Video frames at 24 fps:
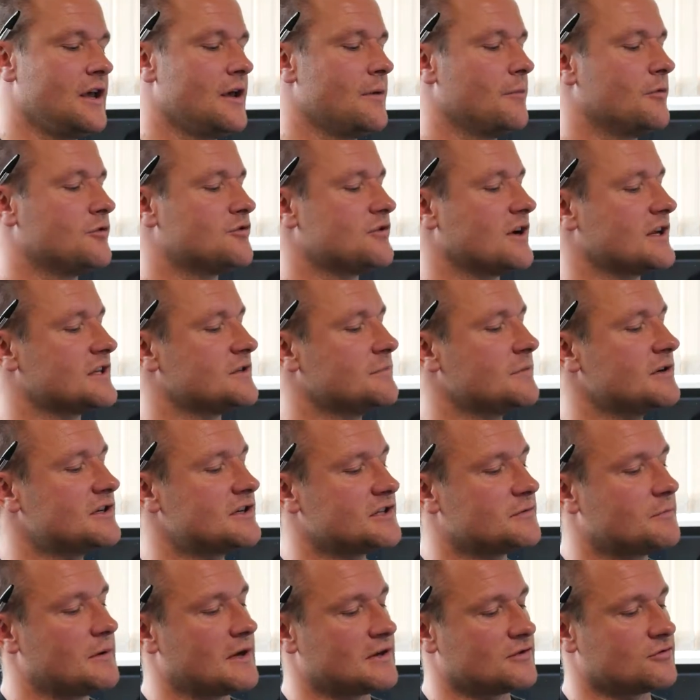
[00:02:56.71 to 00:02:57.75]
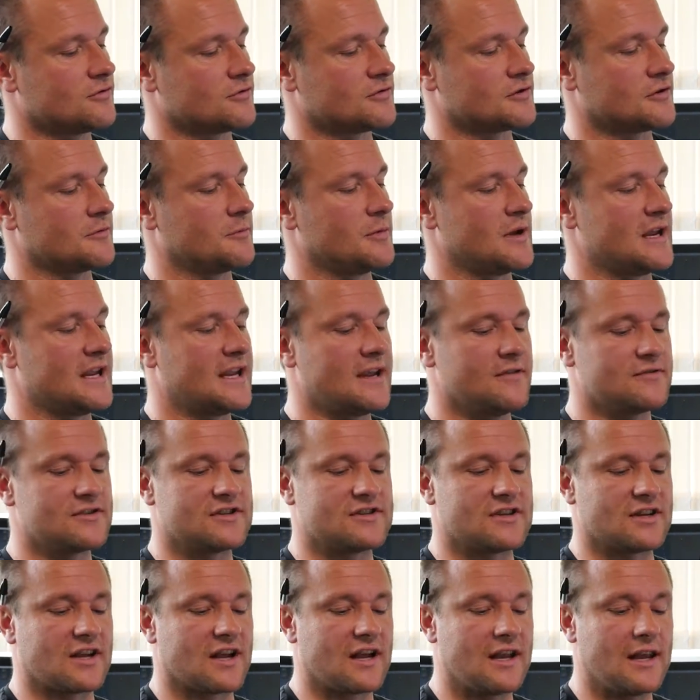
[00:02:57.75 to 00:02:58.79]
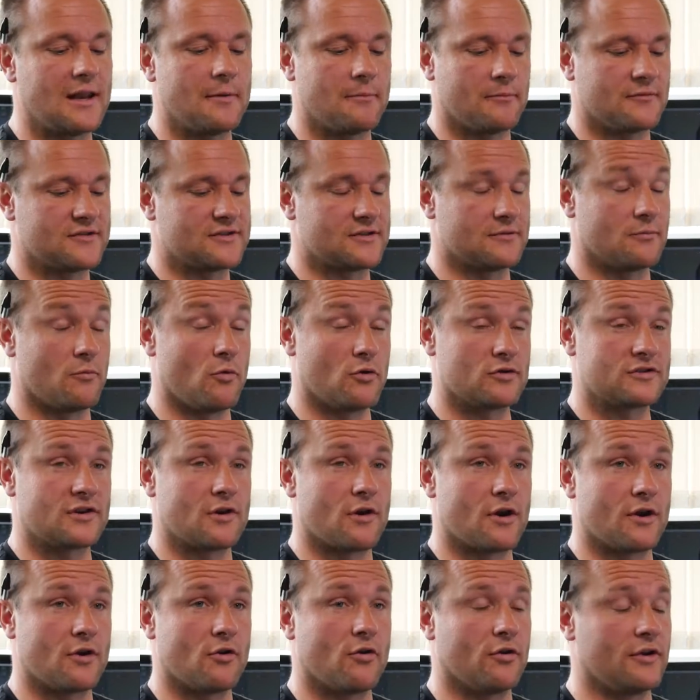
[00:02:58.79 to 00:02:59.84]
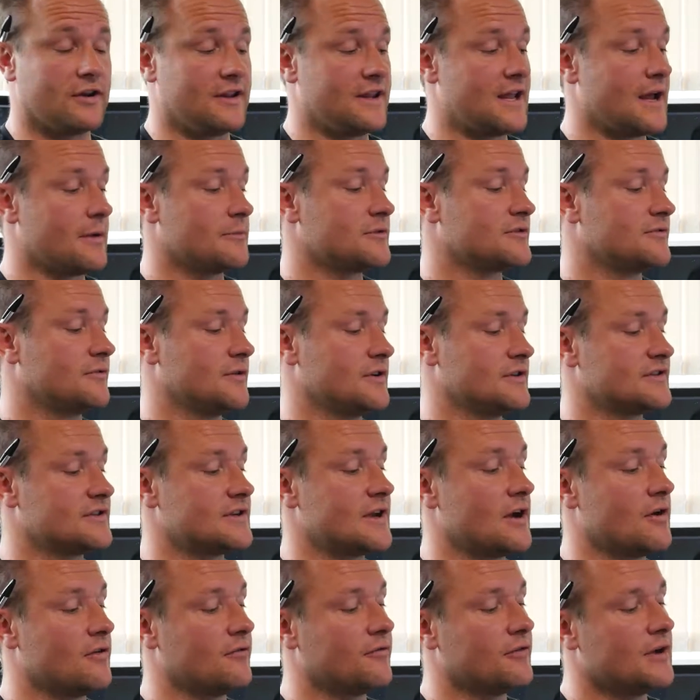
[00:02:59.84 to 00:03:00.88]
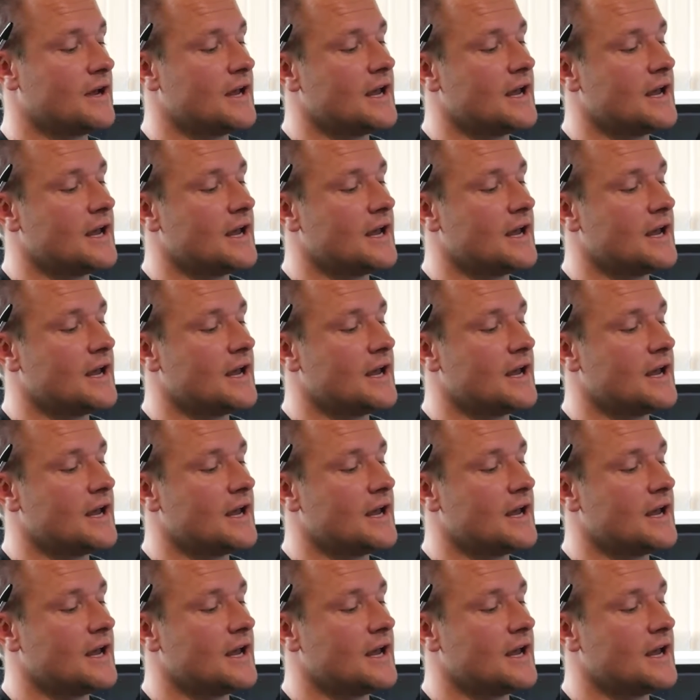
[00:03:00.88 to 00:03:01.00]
But transmission spectroscopy gives us a glimpse of what's going on in the atmosphere itself.